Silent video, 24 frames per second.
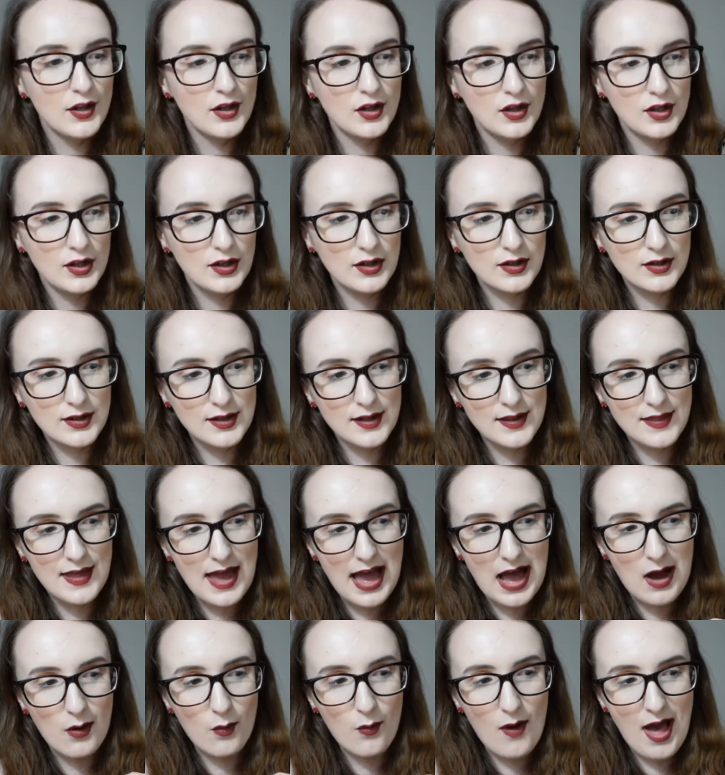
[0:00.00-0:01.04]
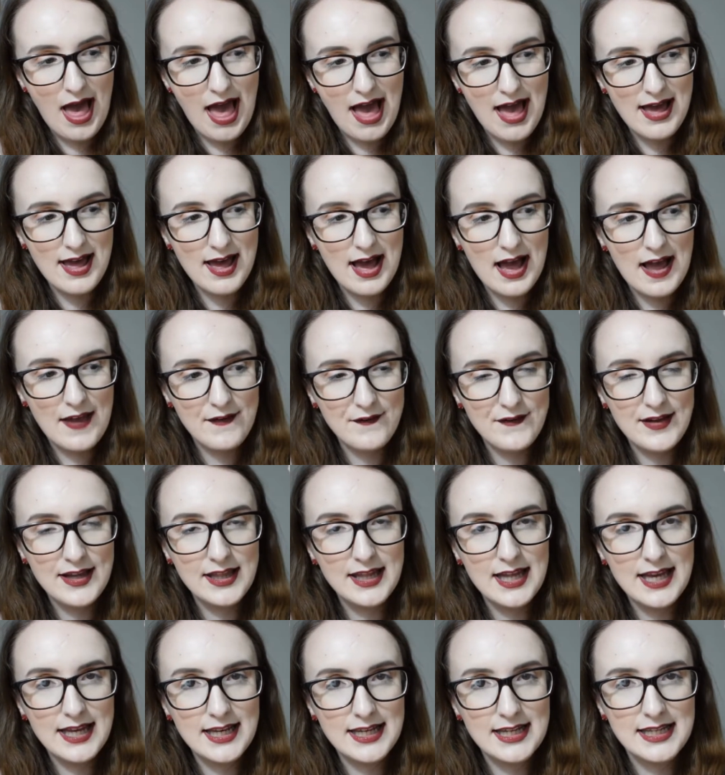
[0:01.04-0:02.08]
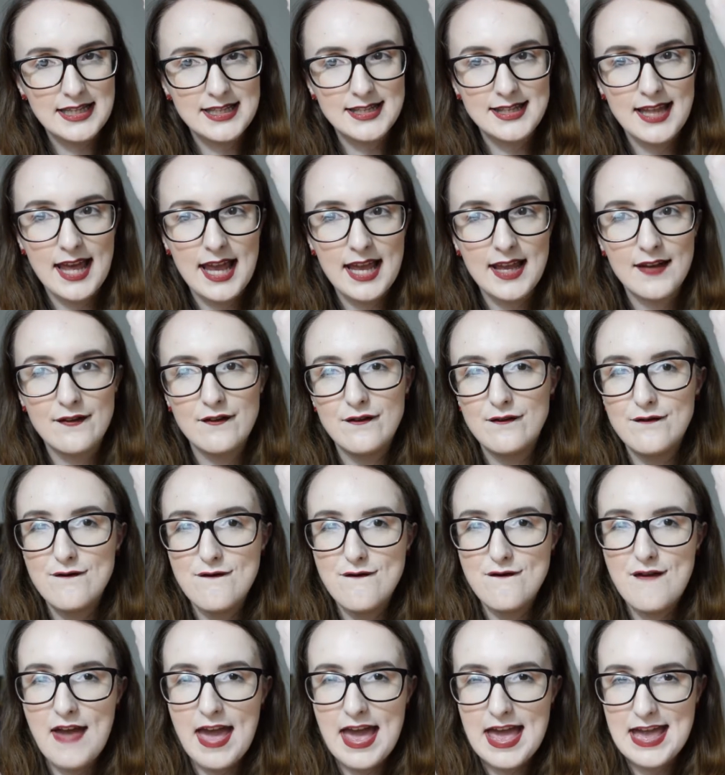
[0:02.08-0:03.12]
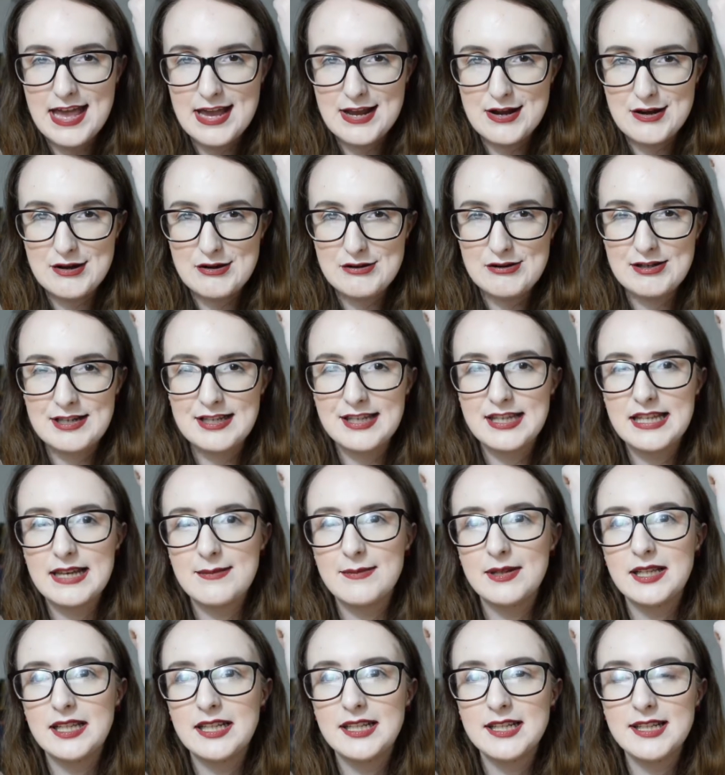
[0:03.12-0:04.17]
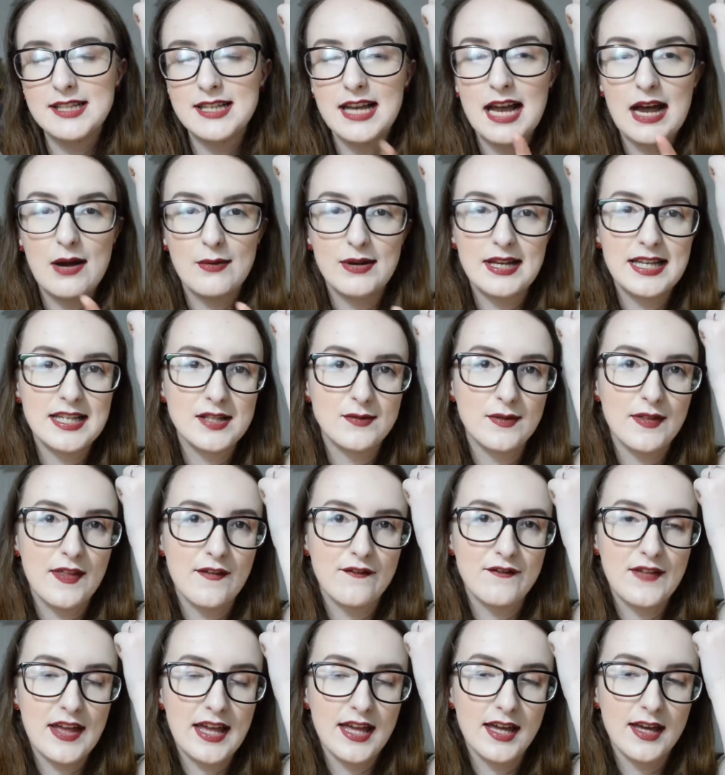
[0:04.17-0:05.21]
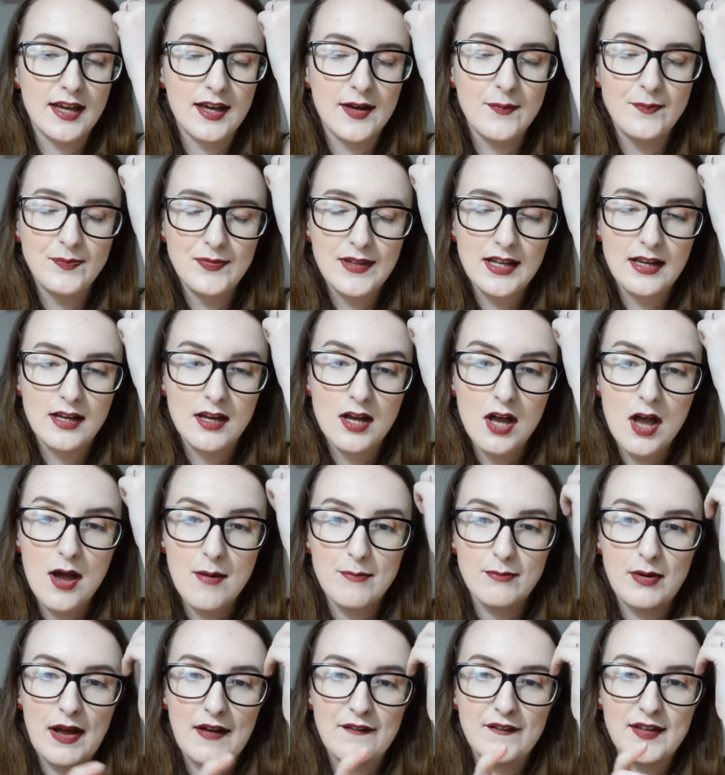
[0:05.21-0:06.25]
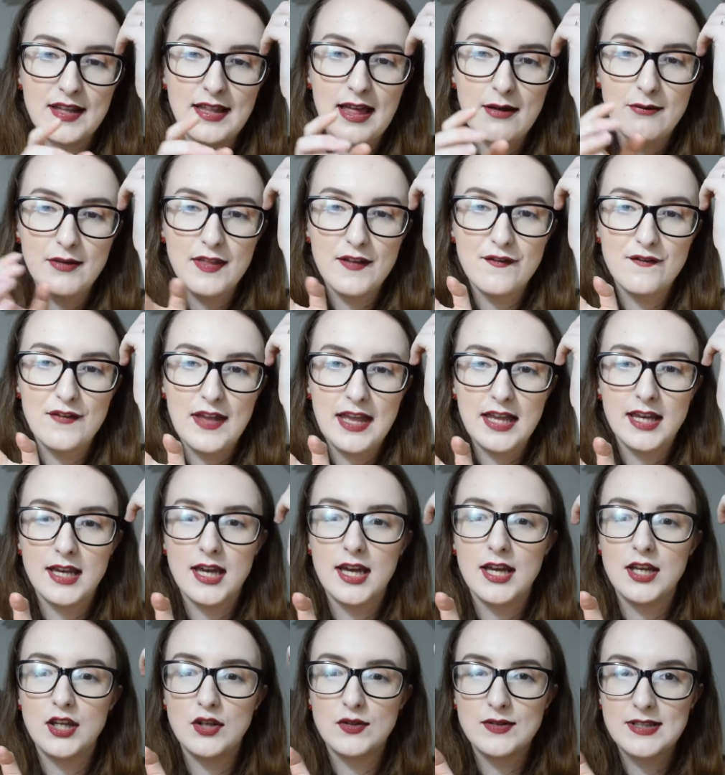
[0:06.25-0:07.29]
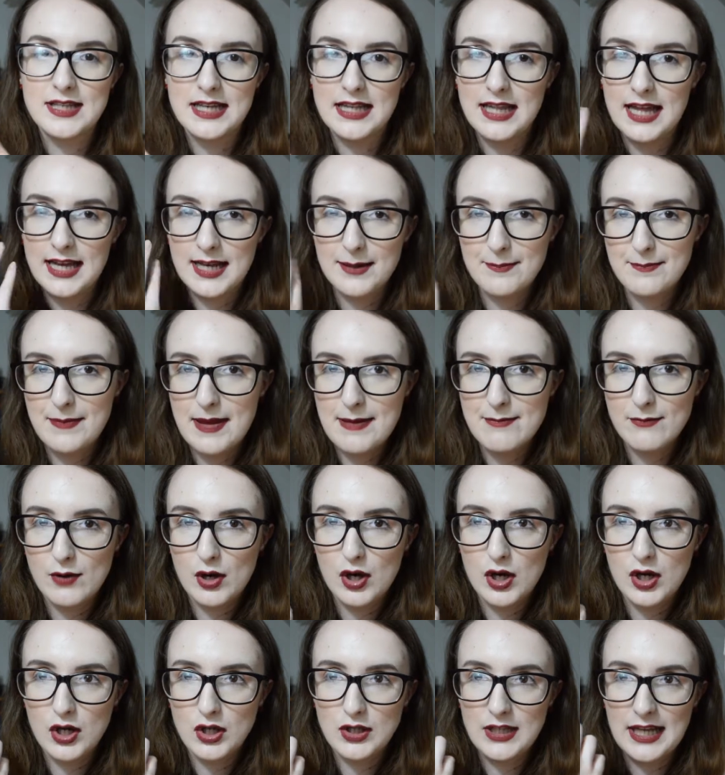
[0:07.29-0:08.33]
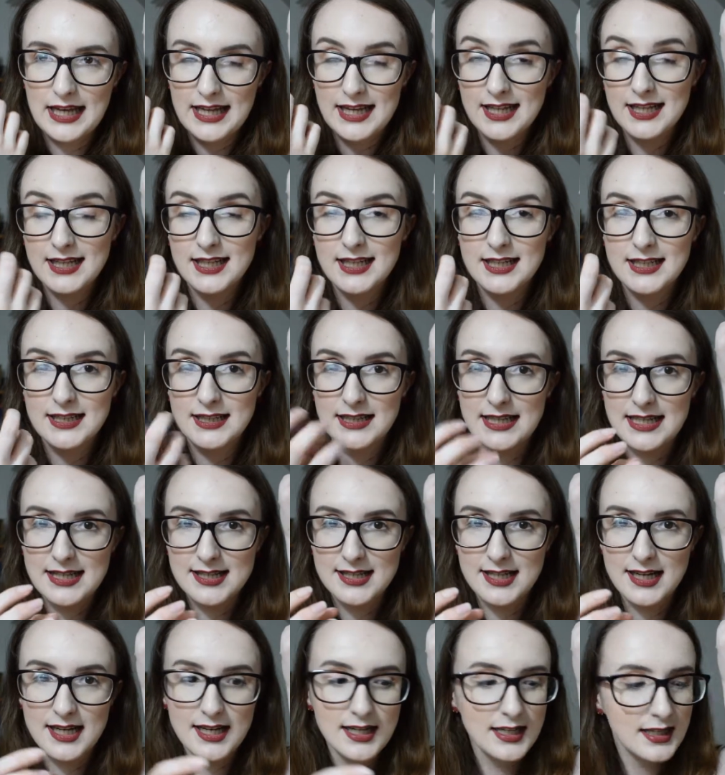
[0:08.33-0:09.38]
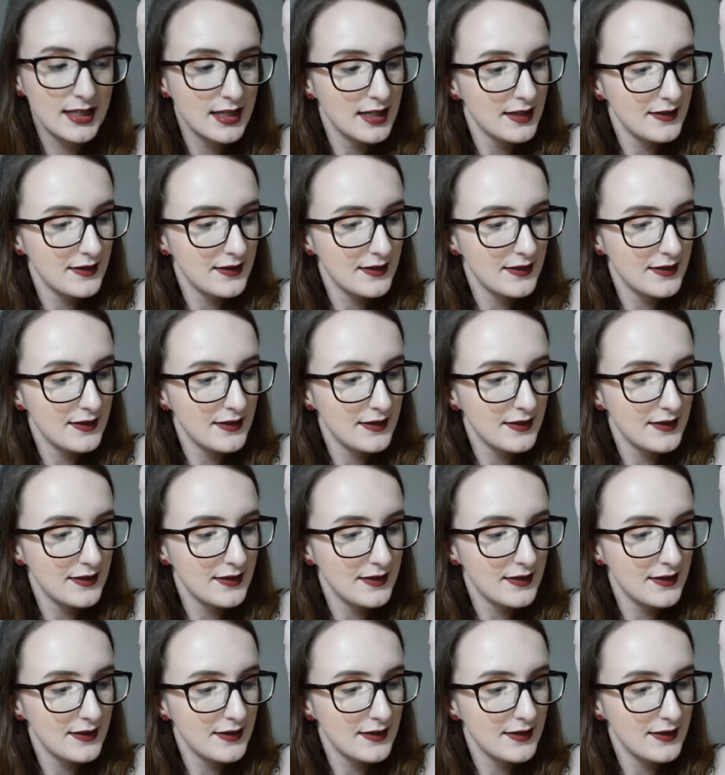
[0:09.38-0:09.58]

Look at that wet. I feel like it's like very similar to how it is with the finger, but I feel like with the finger you see like a bit more like glitter.